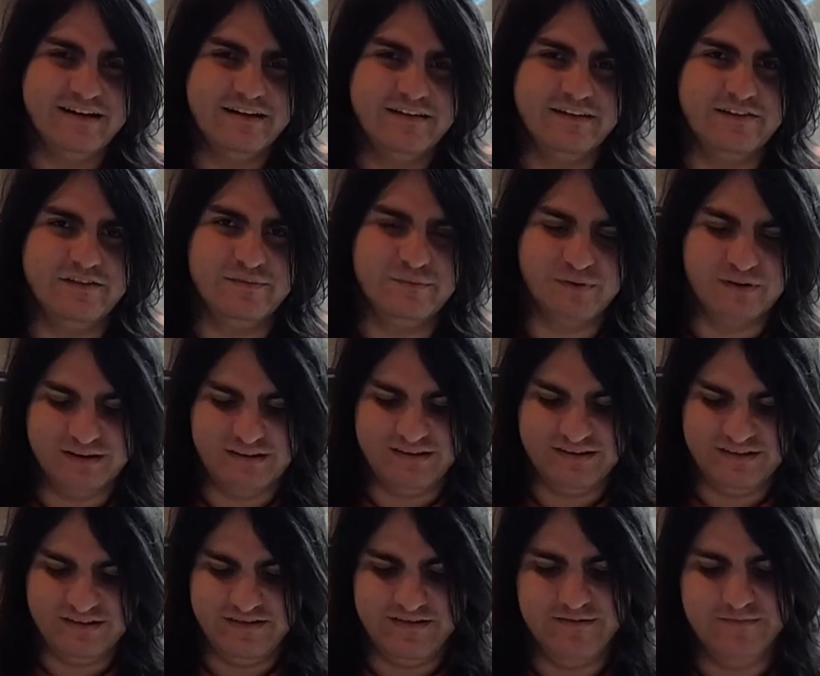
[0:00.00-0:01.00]
This
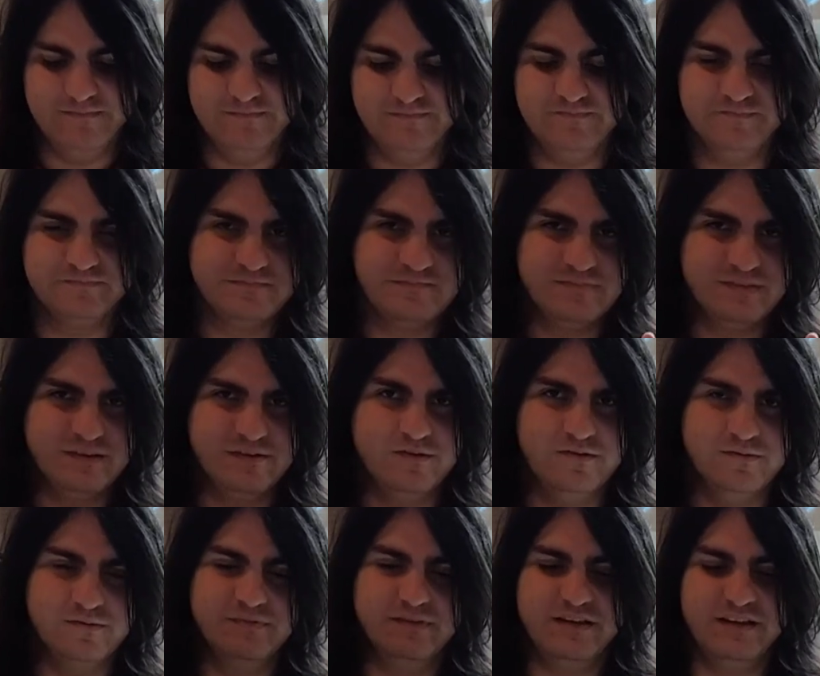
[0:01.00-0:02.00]
one, little